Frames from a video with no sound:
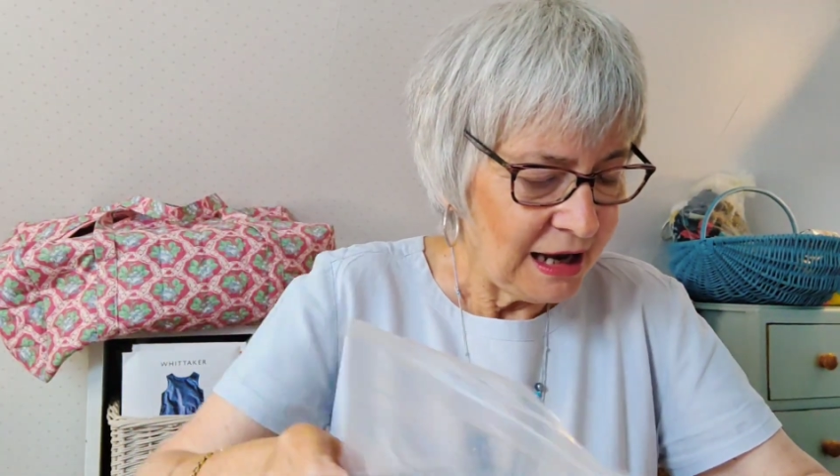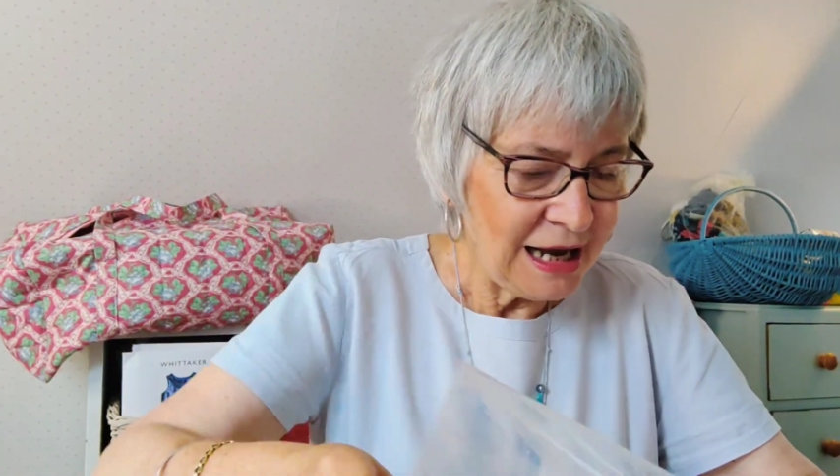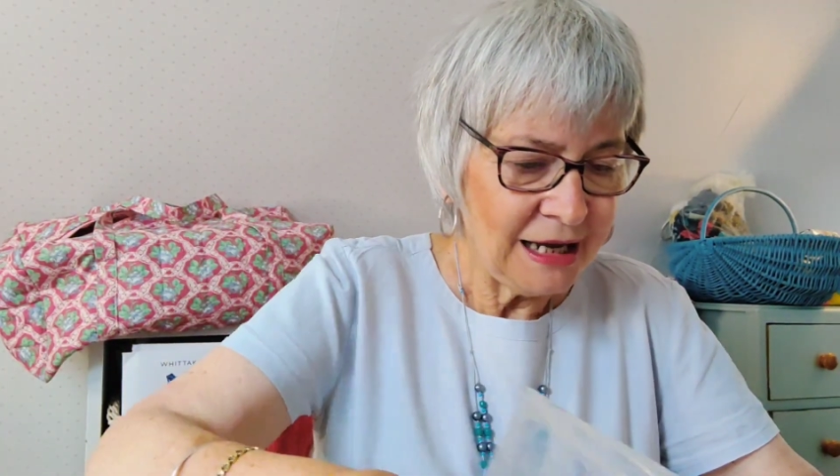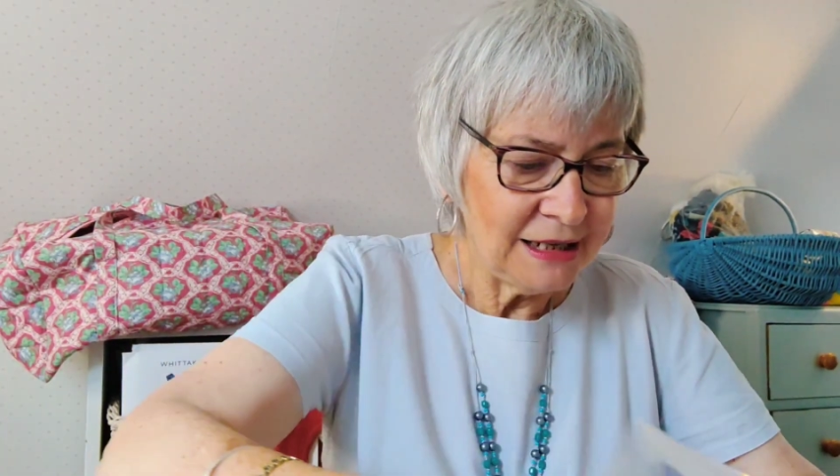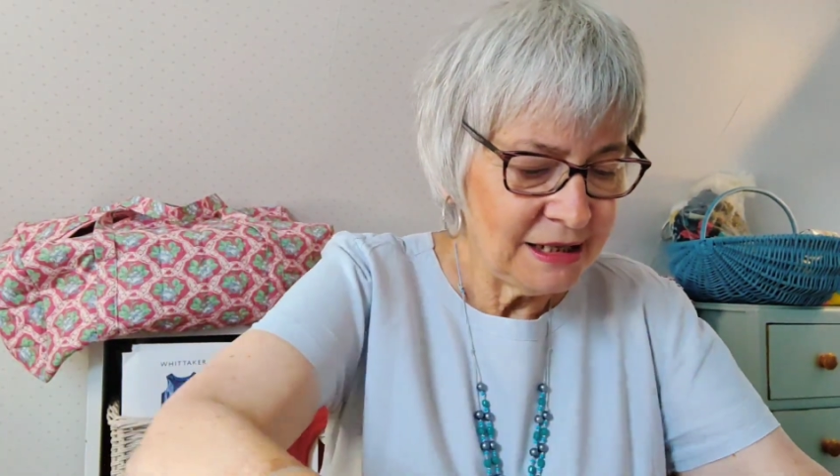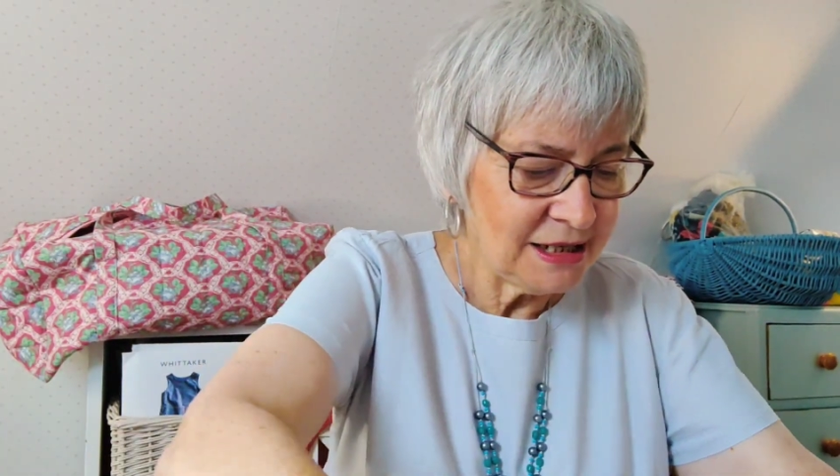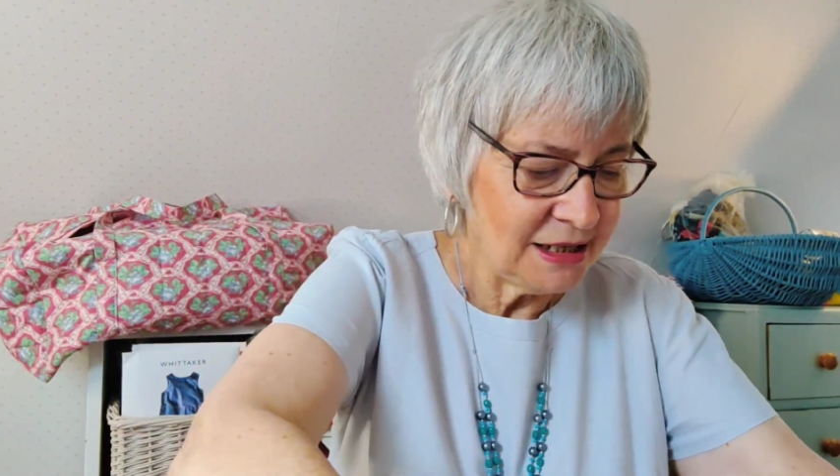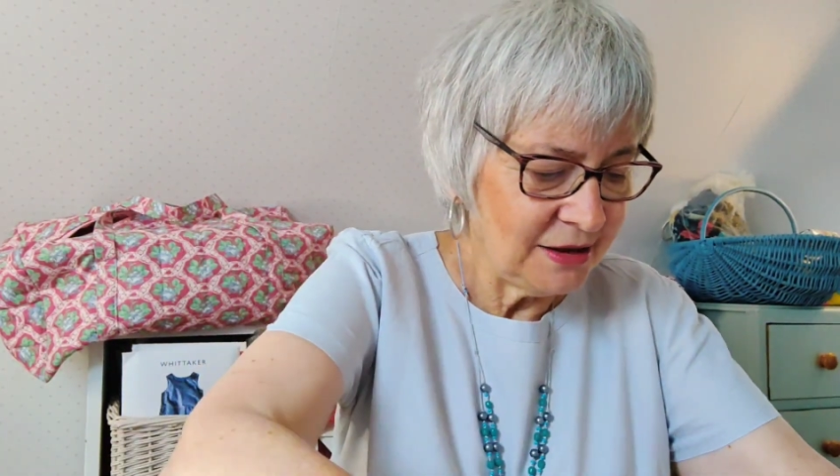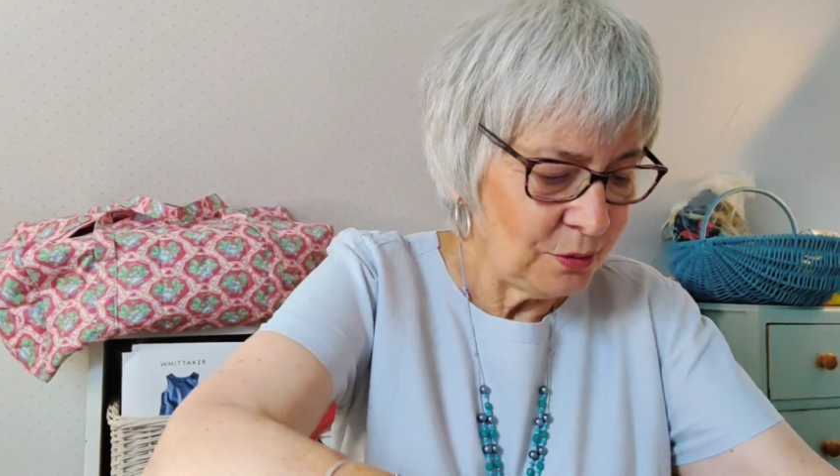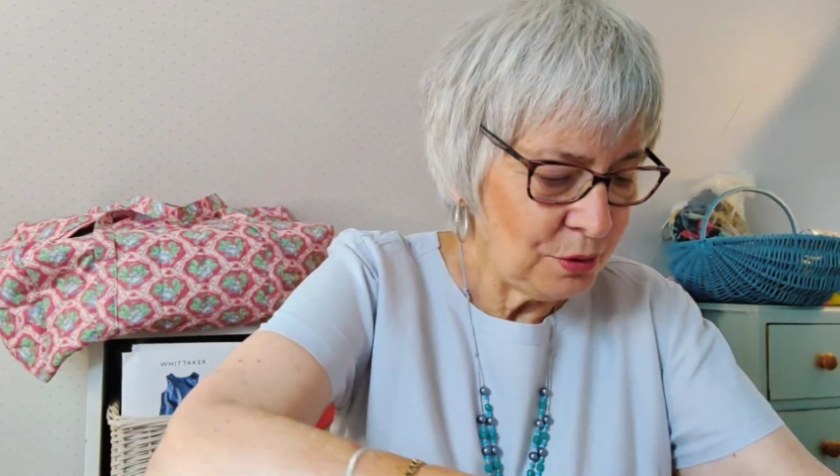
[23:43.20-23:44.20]
And
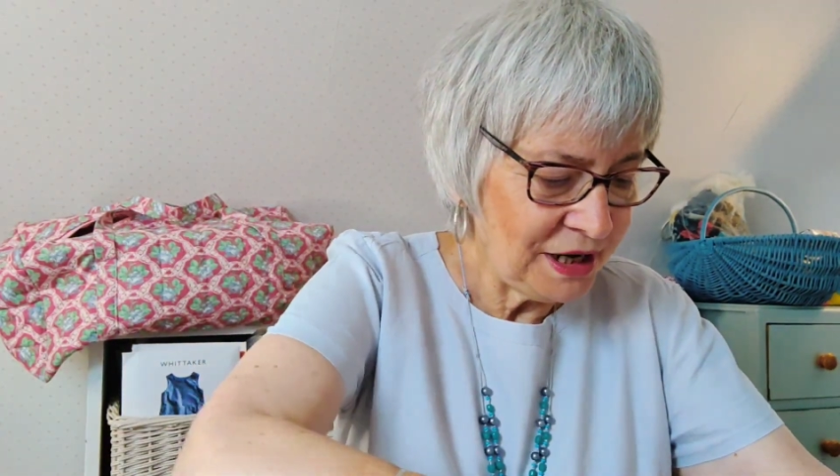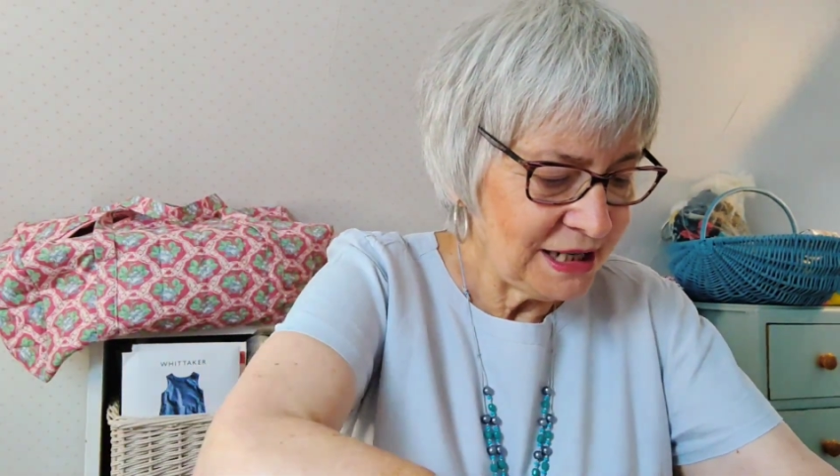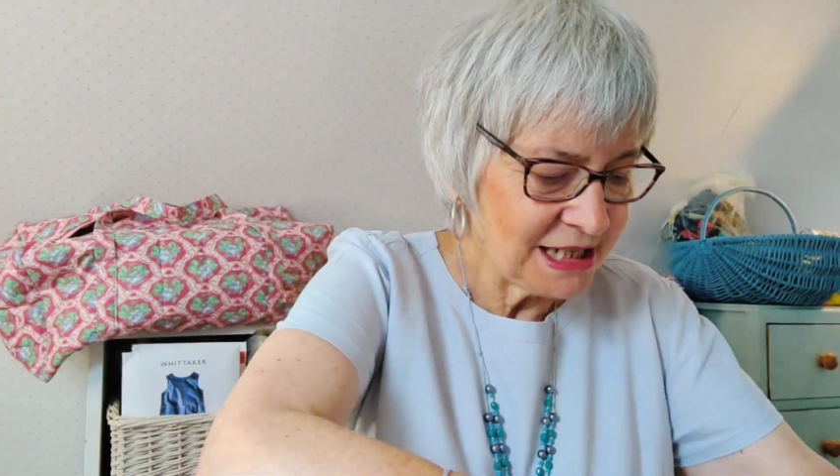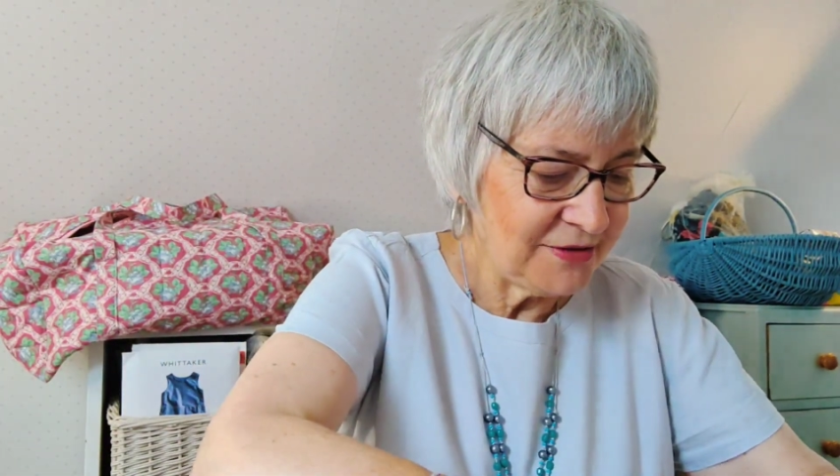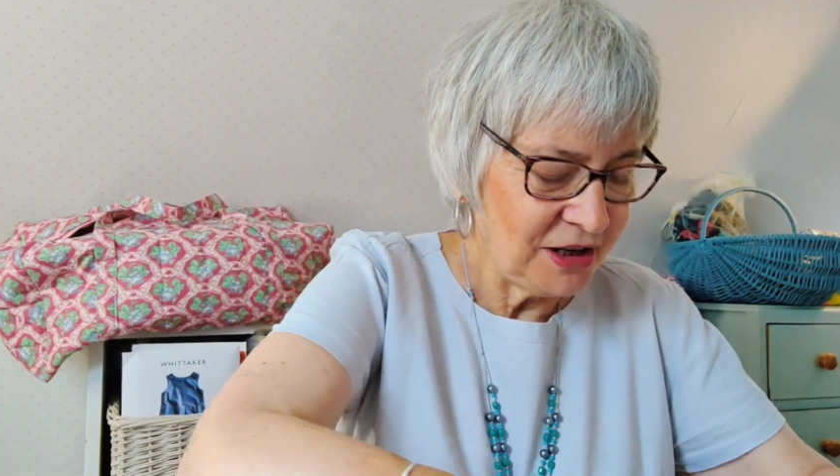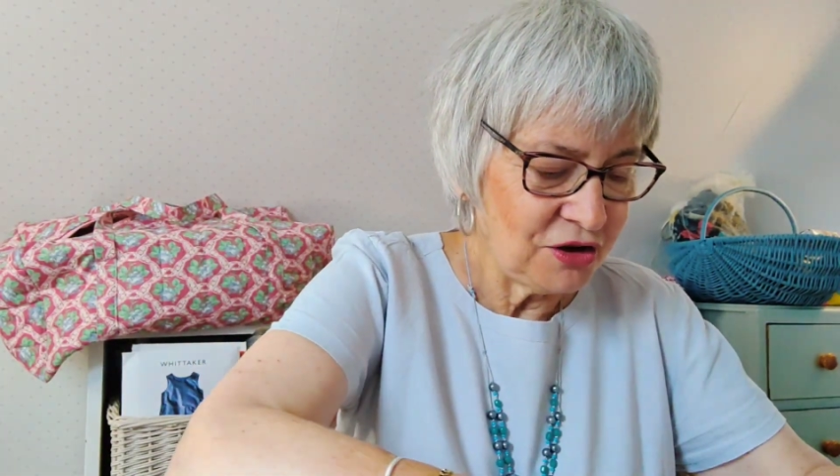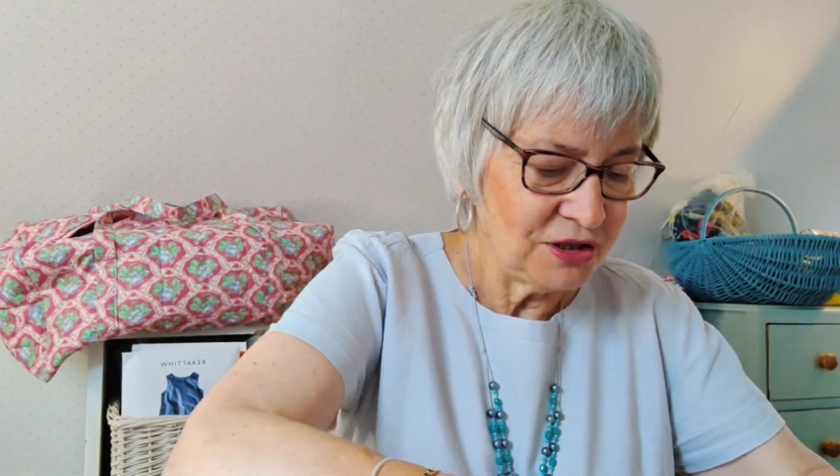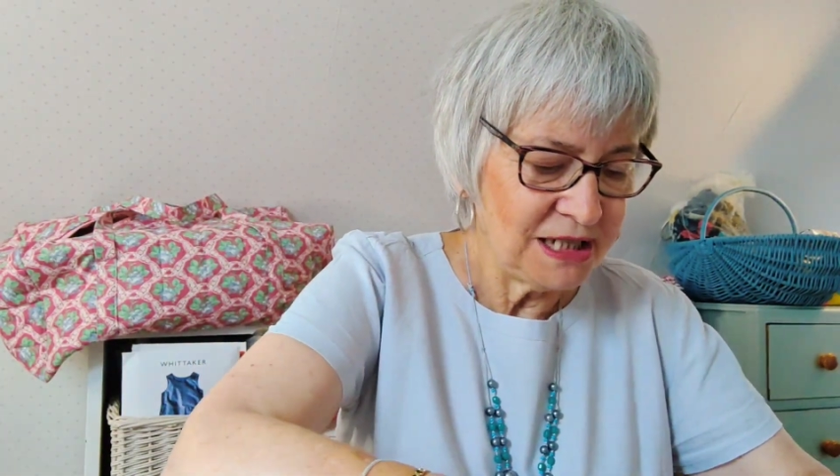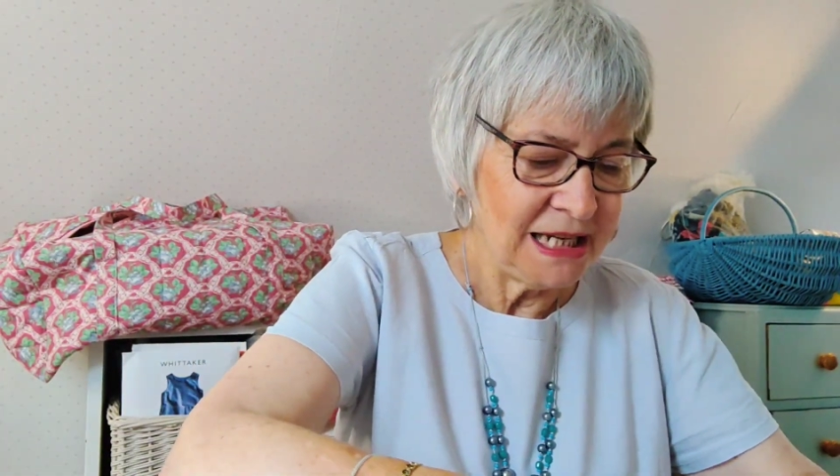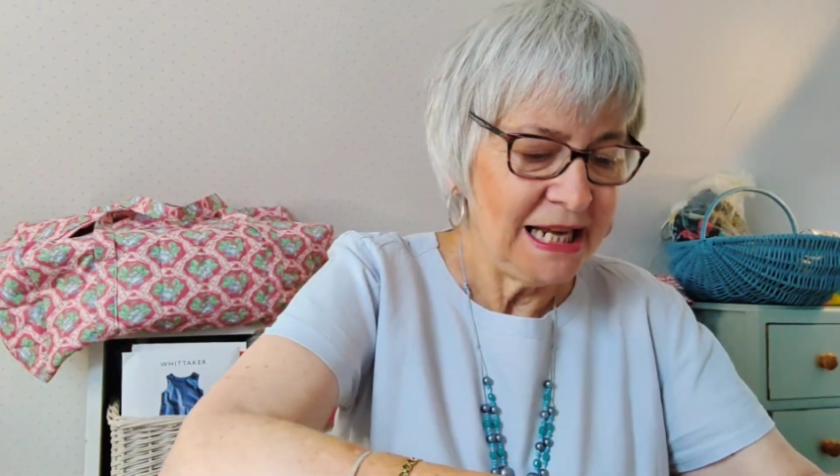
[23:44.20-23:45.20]
what else have I
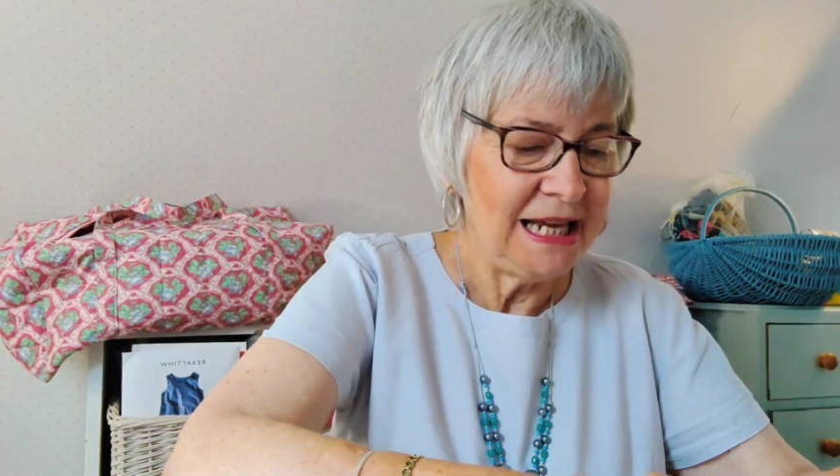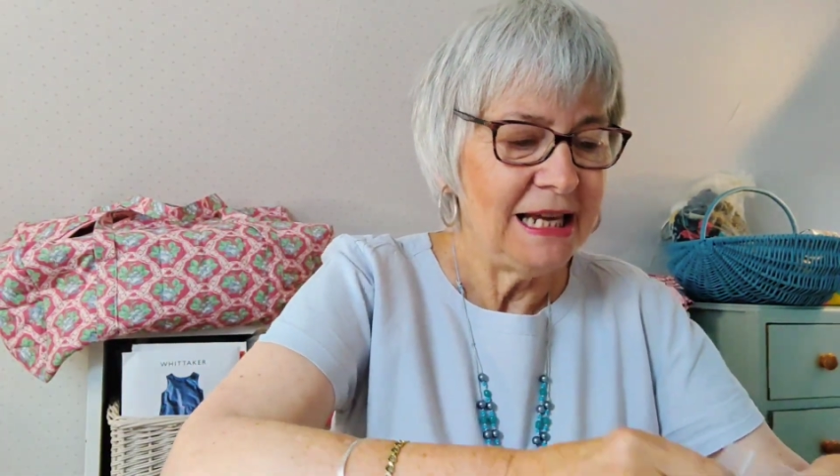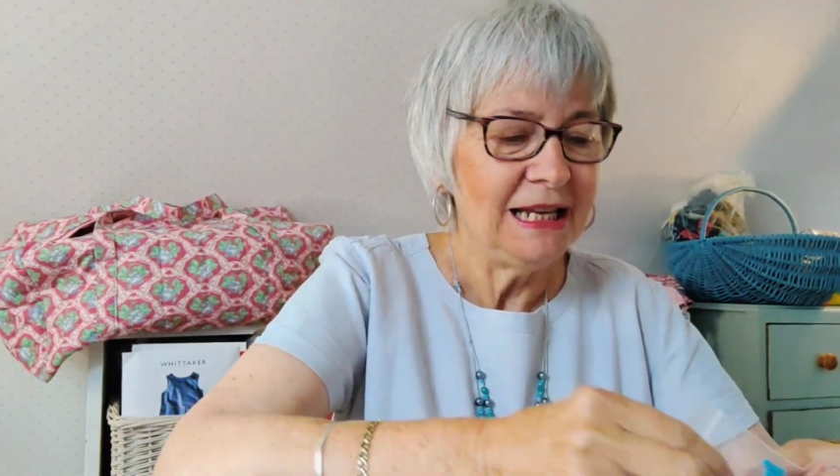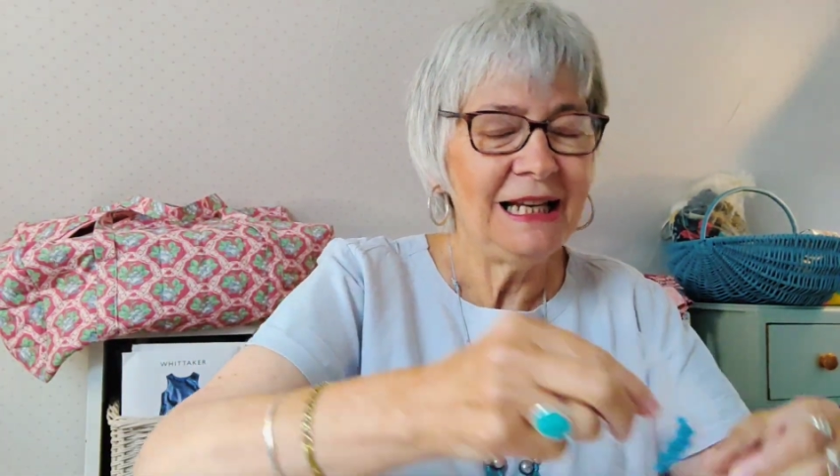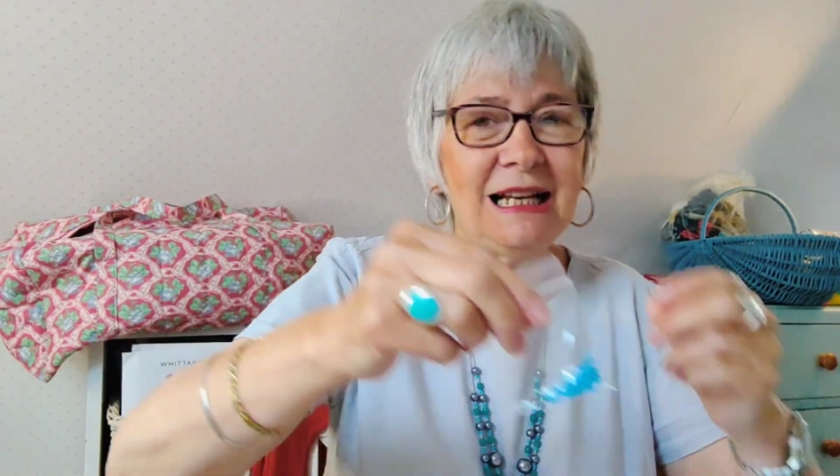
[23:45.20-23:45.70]
got in here?